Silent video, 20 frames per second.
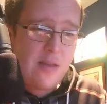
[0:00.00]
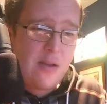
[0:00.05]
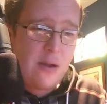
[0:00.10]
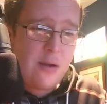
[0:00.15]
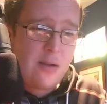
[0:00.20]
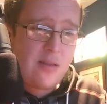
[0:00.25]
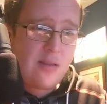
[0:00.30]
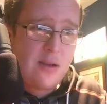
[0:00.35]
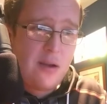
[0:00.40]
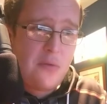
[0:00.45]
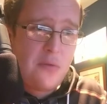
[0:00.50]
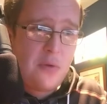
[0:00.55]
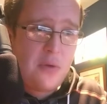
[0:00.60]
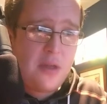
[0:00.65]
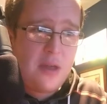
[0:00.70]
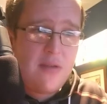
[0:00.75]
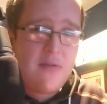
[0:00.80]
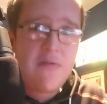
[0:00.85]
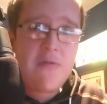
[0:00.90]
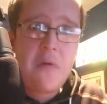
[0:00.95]
It
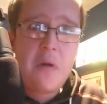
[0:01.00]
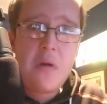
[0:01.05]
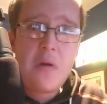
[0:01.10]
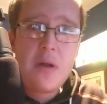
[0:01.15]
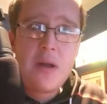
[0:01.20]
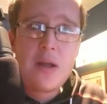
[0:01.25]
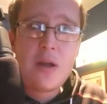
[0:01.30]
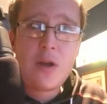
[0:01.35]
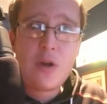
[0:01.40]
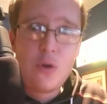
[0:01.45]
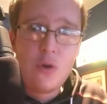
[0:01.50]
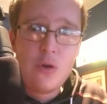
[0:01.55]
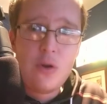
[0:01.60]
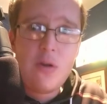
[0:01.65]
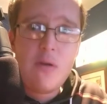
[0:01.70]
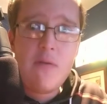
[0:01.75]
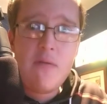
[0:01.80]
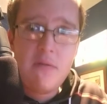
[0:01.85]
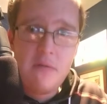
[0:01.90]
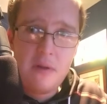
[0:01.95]
starts off with a
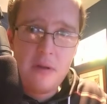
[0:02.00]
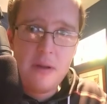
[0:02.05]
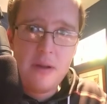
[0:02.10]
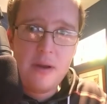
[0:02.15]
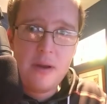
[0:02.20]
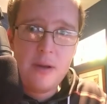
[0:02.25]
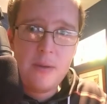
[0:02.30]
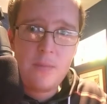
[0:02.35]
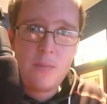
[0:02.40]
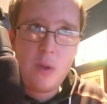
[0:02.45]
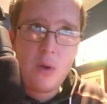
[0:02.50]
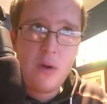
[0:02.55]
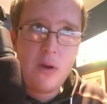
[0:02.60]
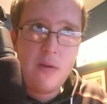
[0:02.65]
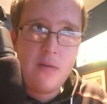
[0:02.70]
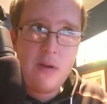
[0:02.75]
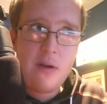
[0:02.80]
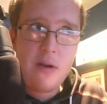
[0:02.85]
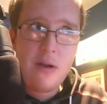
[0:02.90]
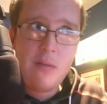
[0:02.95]
very good
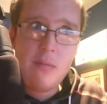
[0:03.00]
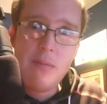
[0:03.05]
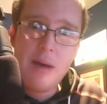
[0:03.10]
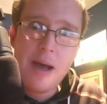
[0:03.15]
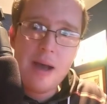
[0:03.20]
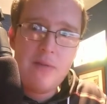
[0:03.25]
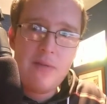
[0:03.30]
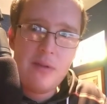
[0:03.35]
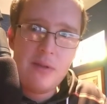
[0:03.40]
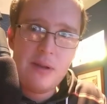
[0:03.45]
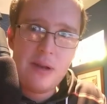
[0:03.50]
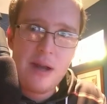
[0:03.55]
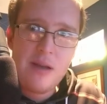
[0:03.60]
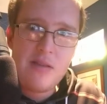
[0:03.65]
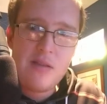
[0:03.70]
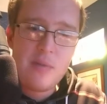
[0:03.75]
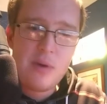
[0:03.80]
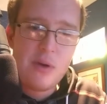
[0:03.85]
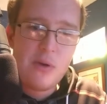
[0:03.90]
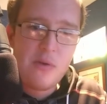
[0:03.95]
villain, or a very
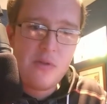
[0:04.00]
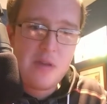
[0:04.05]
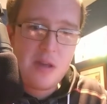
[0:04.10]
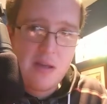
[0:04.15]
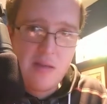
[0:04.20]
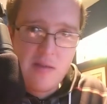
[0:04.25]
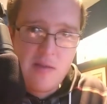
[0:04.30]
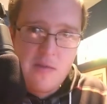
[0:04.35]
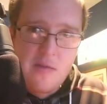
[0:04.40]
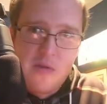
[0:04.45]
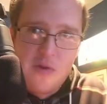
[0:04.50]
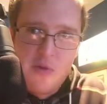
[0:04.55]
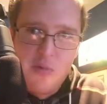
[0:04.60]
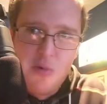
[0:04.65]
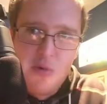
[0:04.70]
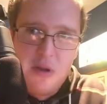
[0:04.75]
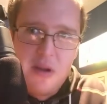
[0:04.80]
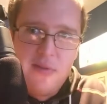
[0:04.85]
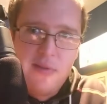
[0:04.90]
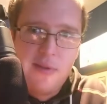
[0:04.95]
bad villain, I suppose. He's
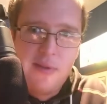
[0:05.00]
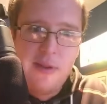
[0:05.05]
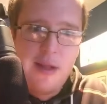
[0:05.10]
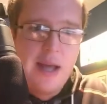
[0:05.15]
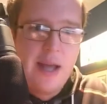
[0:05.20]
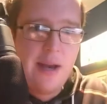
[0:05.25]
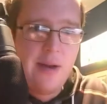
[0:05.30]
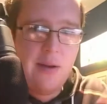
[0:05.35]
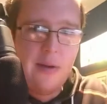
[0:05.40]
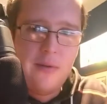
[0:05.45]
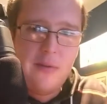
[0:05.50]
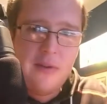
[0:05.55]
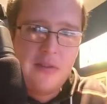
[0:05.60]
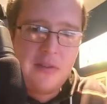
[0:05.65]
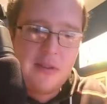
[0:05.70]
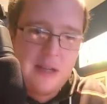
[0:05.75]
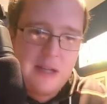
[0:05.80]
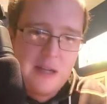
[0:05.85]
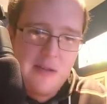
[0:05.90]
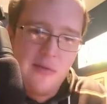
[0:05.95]
super evil,
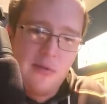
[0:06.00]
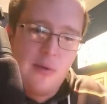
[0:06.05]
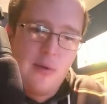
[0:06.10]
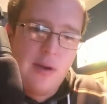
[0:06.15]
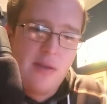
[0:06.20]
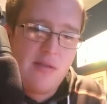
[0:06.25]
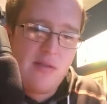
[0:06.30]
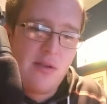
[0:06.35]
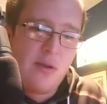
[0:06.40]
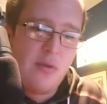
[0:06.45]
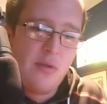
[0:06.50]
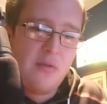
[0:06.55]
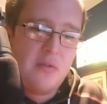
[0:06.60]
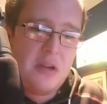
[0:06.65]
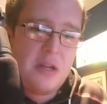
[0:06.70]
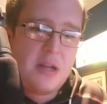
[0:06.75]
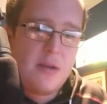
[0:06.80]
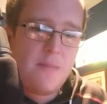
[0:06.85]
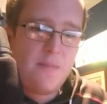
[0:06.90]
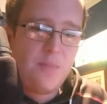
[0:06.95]
and obviously Izuku has
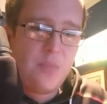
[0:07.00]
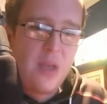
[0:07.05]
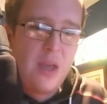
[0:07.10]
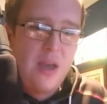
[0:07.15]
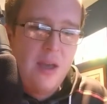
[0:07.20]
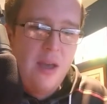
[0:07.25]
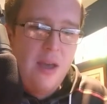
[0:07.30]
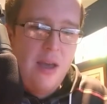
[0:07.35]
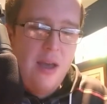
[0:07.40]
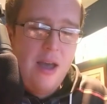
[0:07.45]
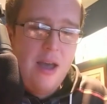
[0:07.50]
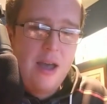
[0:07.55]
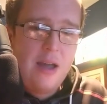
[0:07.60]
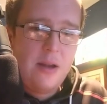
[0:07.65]
to go defeat him.